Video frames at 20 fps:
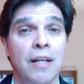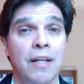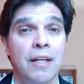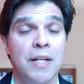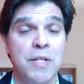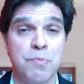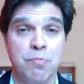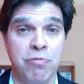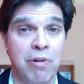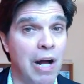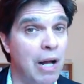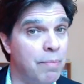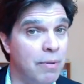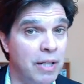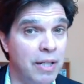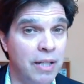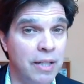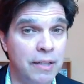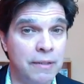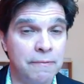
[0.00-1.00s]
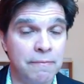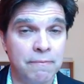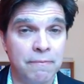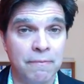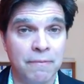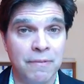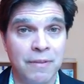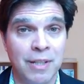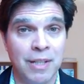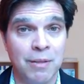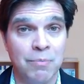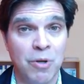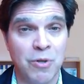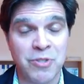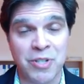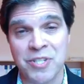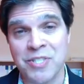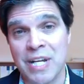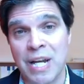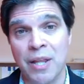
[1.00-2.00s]
It's probably the
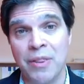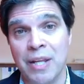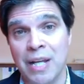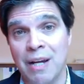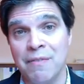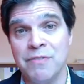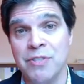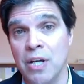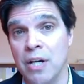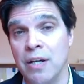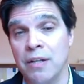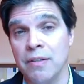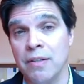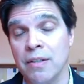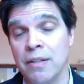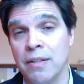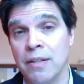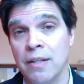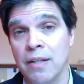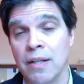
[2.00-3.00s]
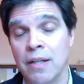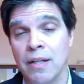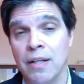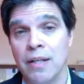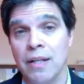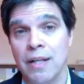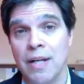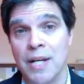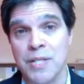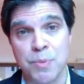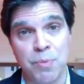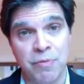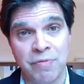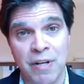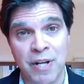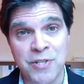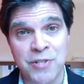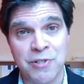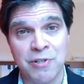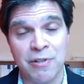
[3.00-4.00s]
most exciting thing I've done as a
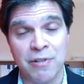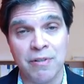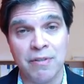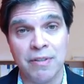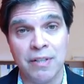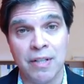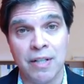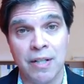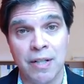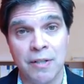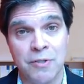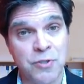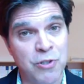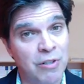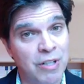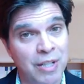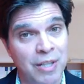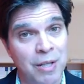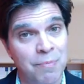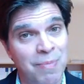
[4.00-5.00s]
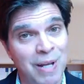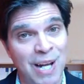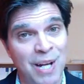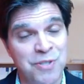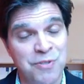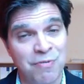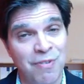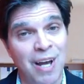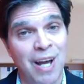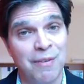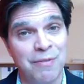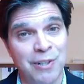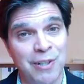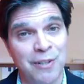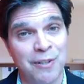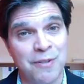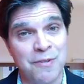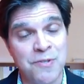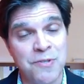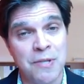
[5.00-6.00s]
professor, certainly in the past 5
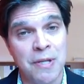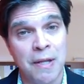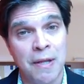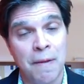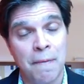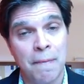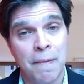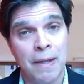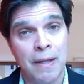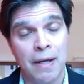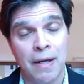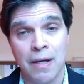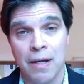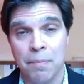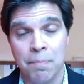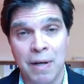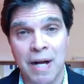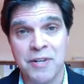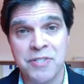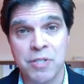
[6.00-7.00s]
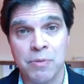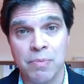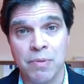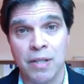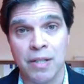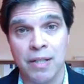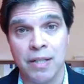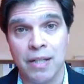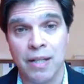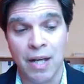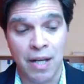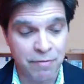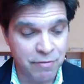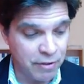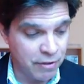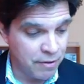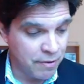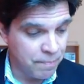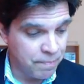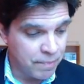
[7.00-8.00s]
years, possibly
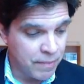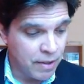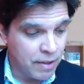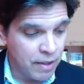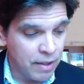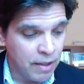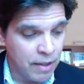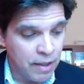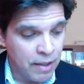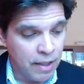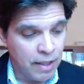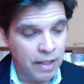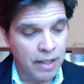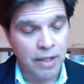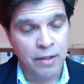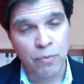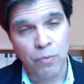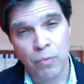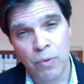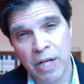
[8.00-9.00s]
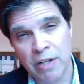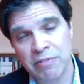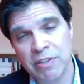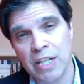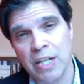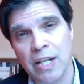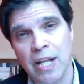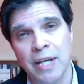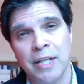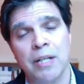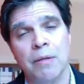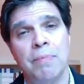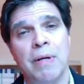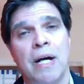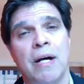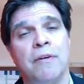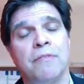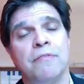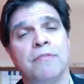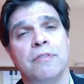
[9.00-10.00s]
ever. And what I really like
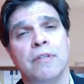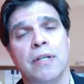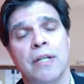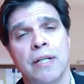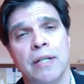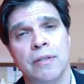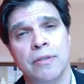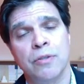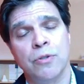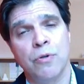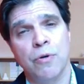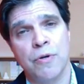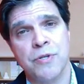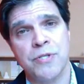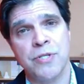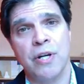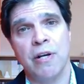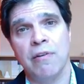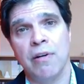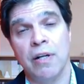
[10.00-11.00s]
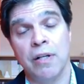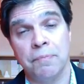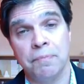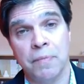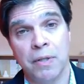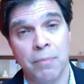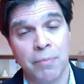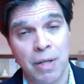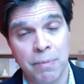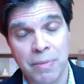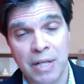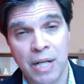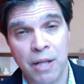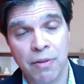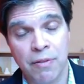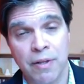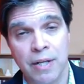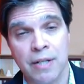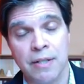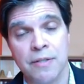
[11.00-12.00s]
about Coursera, among many
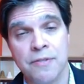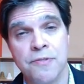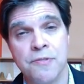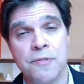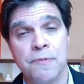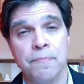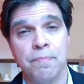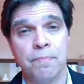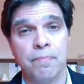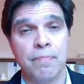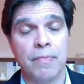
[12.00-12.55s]
things,